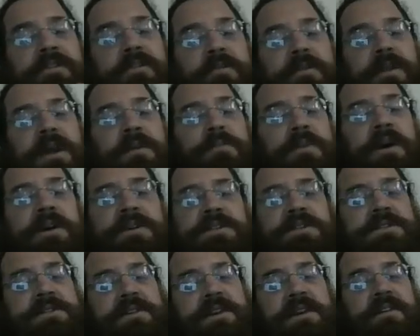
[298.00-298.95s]
the right
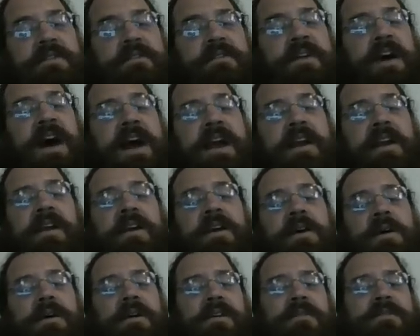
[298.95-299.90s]
muscles are going to fire.
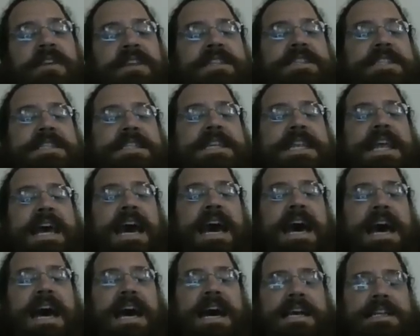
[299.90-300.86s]
If it's
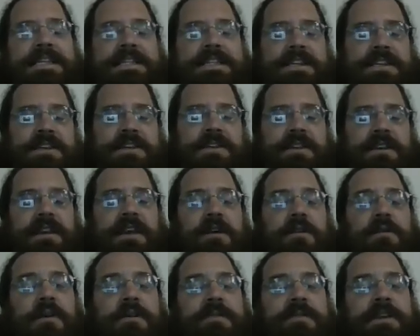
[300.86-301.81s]
not,
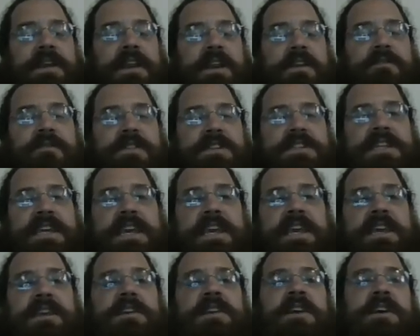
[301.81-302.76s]
or if you're getting
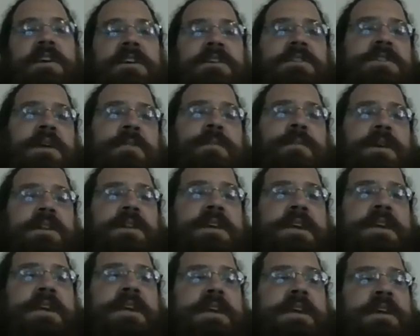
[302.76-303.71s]
fatigued,
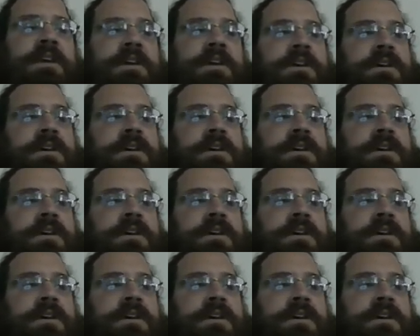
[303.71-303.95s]
typically